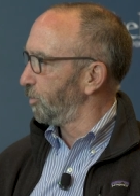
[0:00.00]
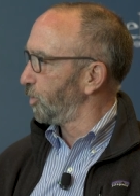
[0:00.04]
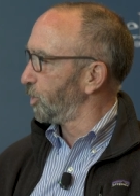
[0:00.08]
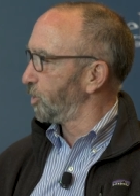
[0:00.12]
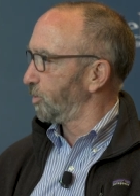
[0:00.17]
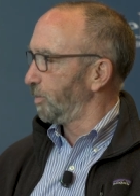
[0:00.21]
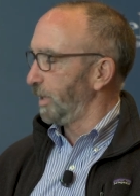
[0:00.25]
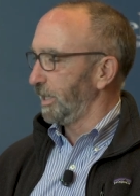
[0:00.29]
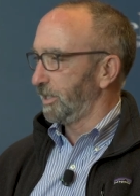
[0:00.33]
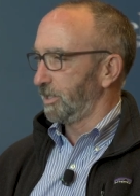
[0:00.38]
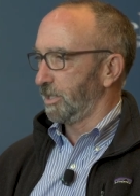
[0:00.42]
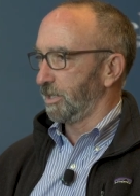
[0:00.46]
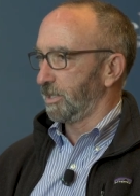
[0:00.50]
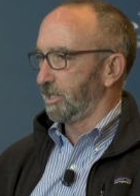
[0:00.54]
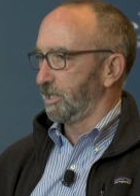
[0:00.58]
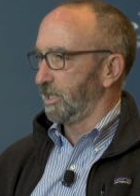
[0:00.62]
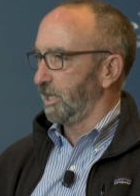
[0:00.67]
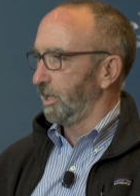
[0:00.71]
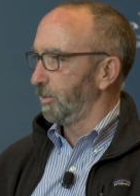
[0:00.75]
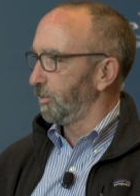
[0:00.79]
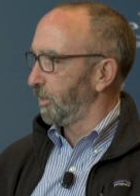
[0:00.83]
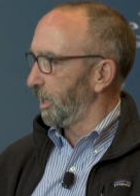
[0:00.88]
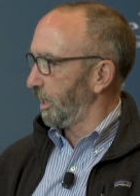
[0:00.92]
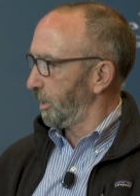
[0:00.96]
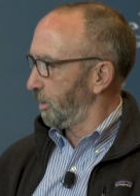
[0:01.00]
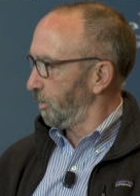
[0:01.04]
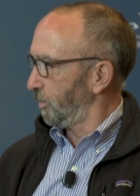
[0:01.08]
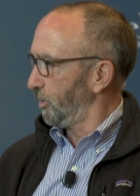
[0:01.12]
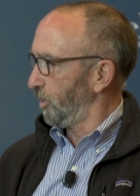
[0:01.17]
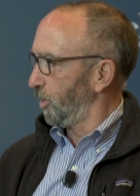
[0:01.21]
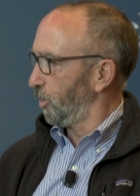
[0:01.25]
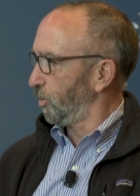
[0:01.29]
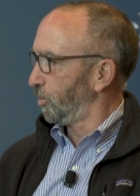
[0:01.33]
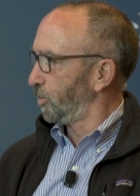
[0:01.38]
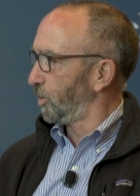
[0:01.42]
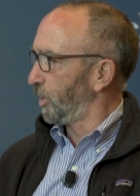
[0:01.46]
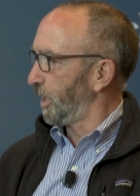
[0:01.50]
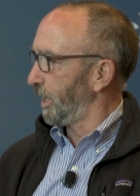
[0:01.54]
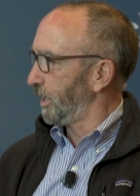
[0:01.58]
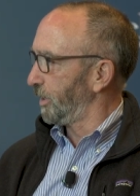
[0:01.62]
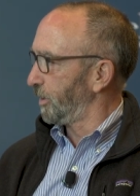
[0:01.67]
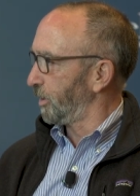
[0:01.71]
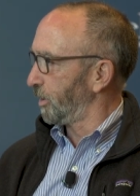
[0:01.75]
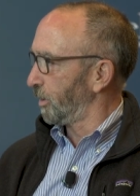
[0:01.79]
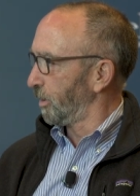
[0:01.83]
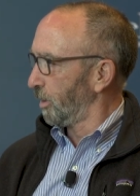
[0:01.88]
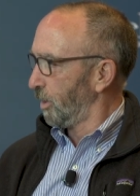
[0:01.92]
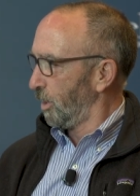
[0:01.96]
which makes it seem like a
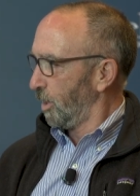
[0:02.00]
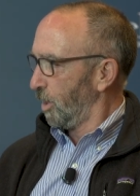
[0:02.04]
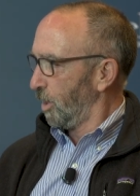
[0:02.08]
no-brainer.